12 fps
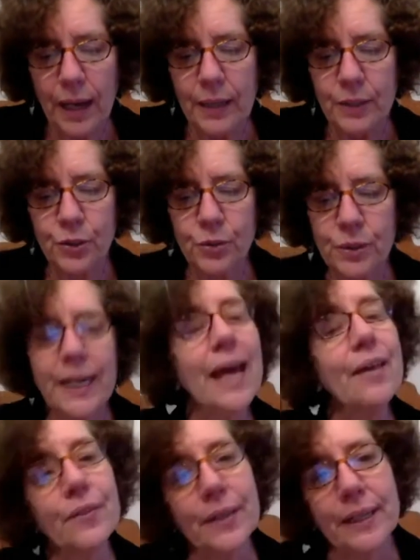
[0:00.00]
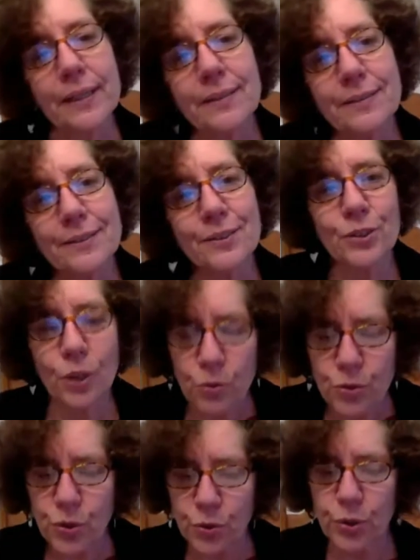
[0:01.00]
Susan Anthony,
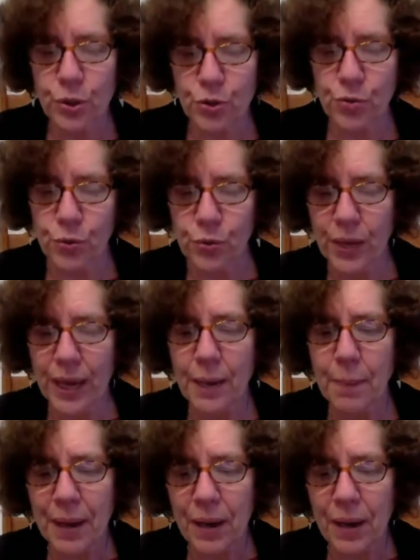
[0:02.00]
Sojourner Truth, and about